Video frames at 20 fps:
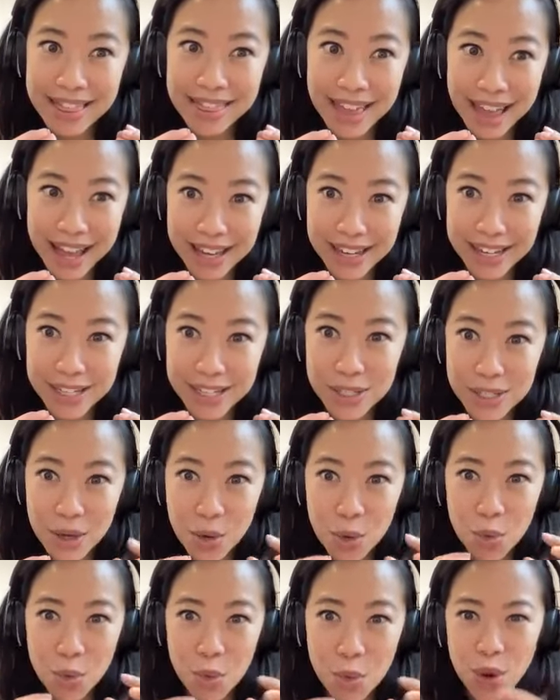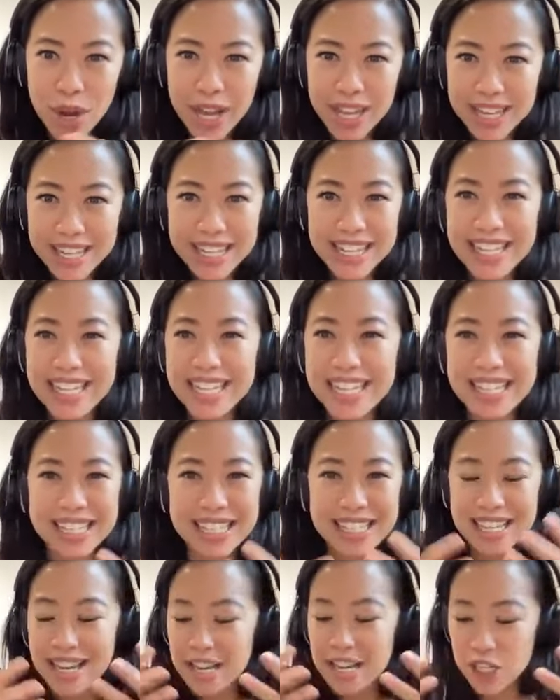That is what
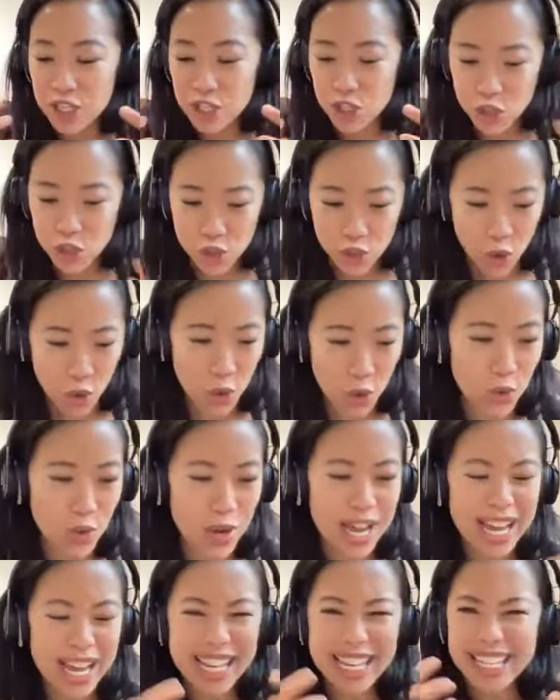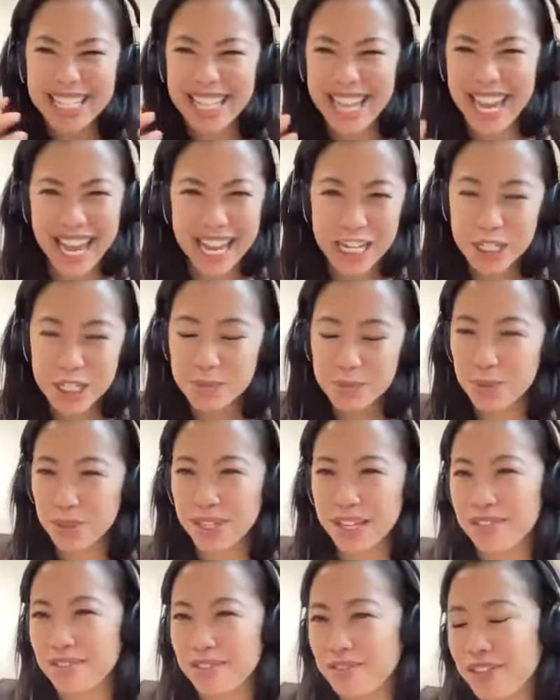is so tangible
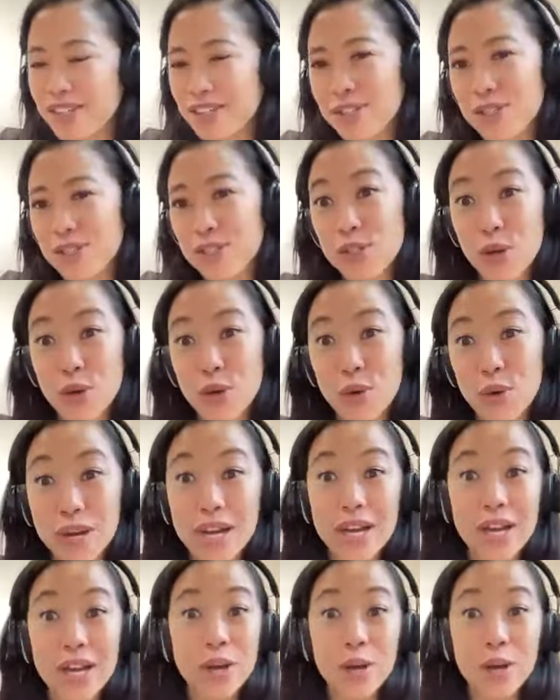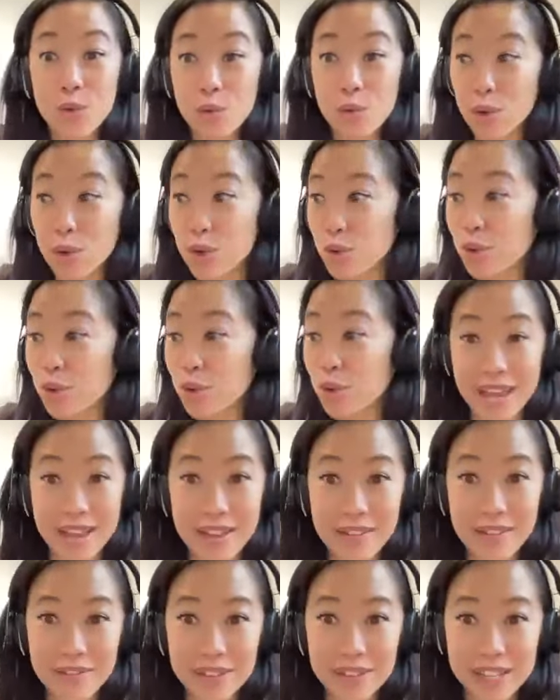and feels so quote unquote
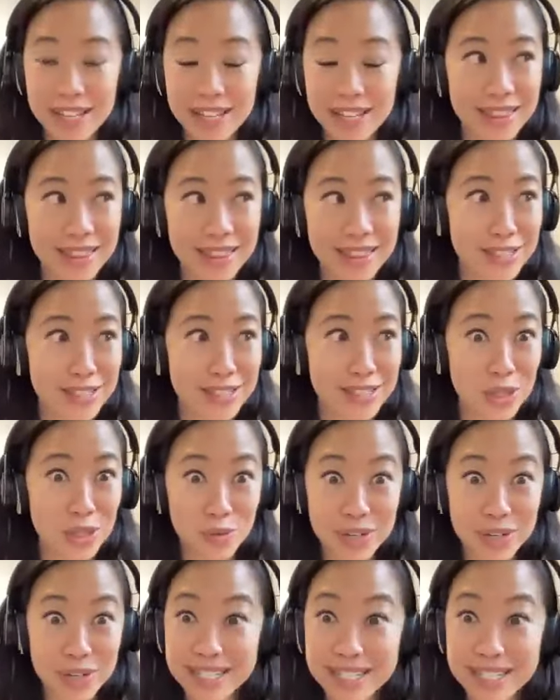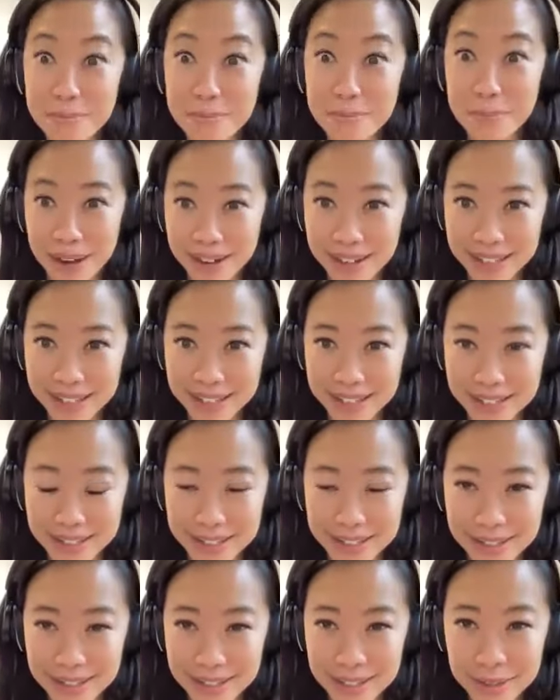heavy in this 3D
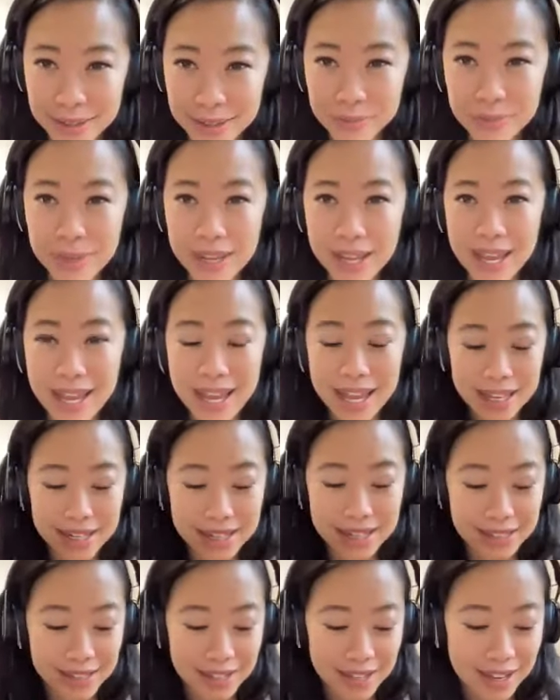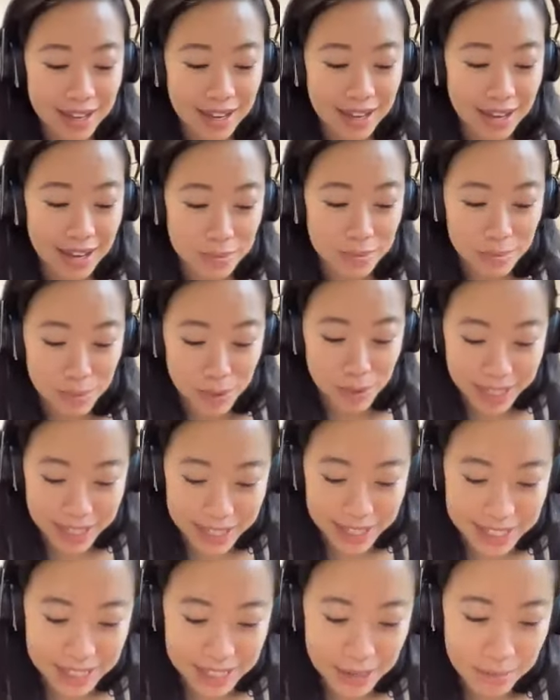body. And I'm
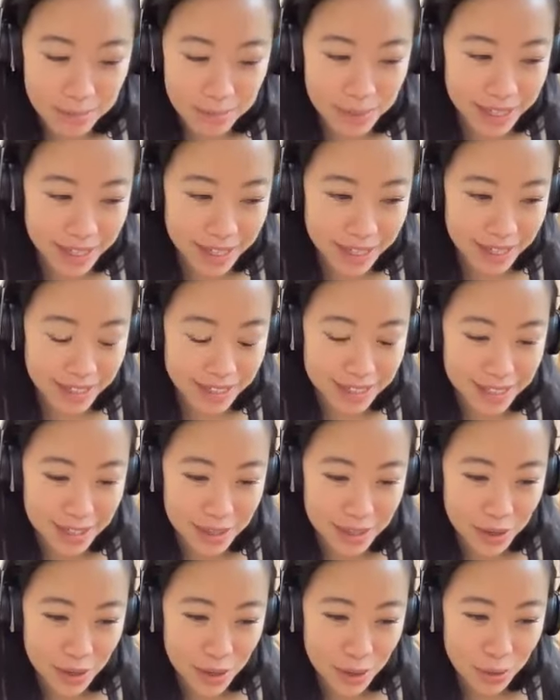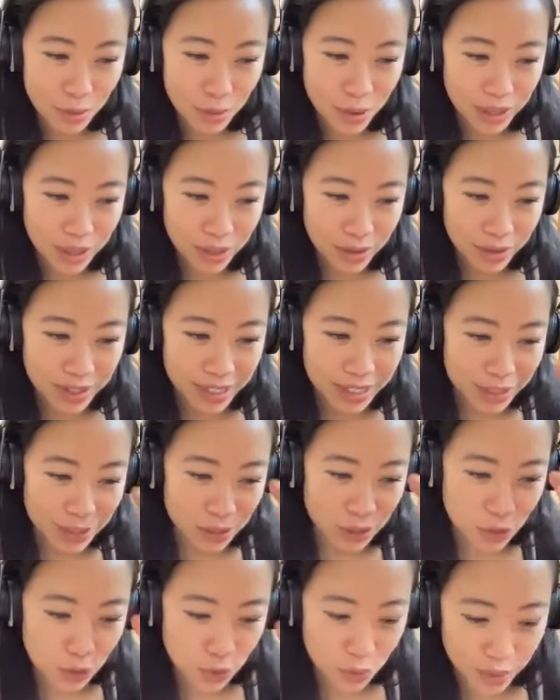bringing this up because whether
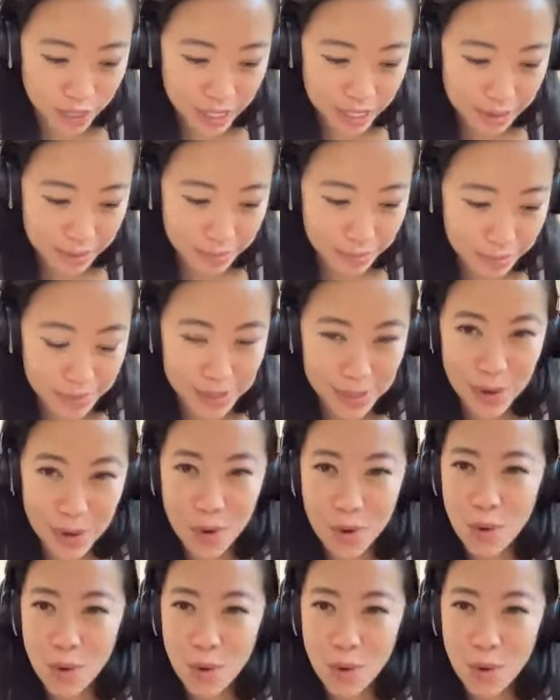it's dreams